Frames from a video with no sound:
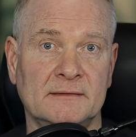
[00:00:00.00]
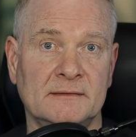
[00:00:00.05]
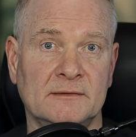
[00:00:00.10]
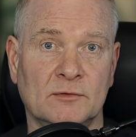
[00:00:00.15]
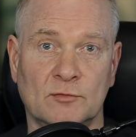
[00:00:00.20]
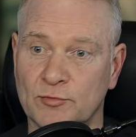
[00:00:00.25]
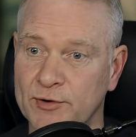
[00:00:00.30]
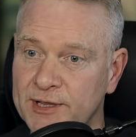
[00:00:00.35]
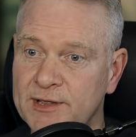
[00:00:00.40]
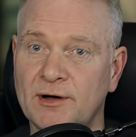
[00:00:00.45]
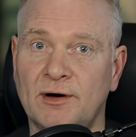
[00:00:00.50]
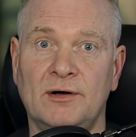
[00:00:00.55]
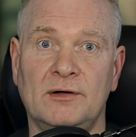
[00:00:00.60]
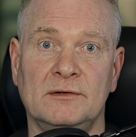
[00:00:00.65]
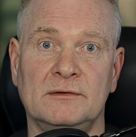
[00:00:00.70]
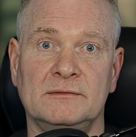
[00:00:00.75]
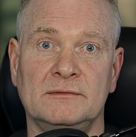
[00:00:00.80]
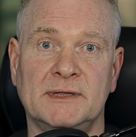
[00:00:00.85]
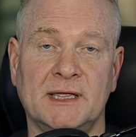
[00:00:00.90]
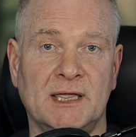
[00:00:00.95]
Recall,
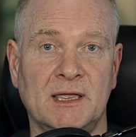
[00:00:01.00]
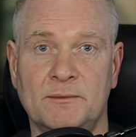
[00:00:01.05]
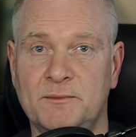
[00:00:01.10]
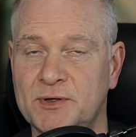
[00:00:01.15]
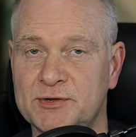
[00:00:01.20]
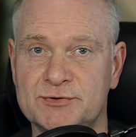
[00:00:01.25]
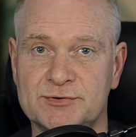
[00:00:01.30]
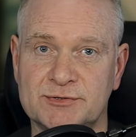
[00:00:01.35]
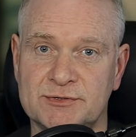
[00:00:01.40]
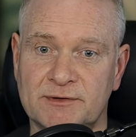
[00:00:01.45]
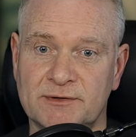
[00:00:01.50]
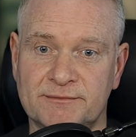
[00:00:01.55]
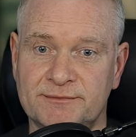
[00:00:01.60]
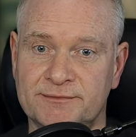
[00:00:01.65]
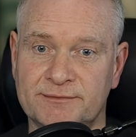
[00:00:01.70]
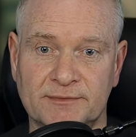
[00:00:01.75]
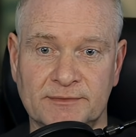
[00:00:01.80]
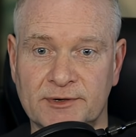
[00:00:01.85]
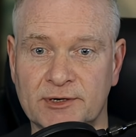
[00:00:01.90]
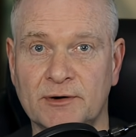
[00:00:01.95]
taking pictures
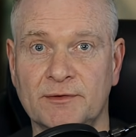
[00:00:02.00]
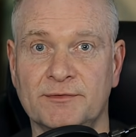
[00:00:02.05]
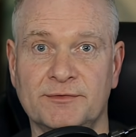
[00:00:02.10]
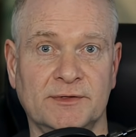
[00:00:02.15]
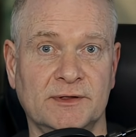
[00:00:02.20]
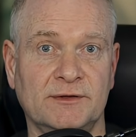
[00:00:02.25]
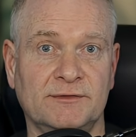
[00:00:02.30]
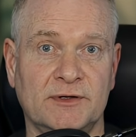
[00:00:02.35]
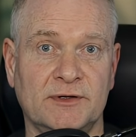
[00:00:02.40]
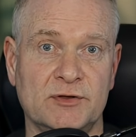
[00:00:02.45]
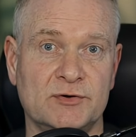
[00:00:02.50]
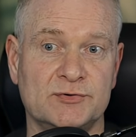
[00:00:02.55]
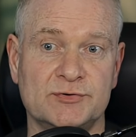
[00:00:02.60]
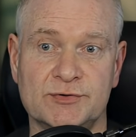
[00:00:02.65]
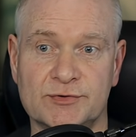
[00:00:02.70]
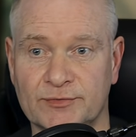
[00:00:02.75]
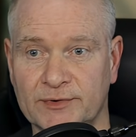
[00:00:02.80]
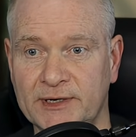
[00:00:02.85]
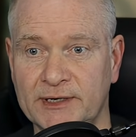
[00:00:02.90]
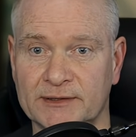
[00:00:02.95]
of, you know, things on your
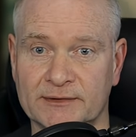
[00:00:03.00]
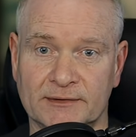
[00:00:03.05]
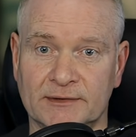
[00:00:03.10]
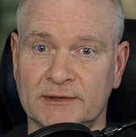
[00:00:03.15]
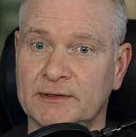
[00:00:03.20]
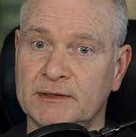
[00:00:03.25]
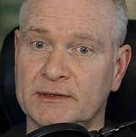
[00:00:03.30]
screen.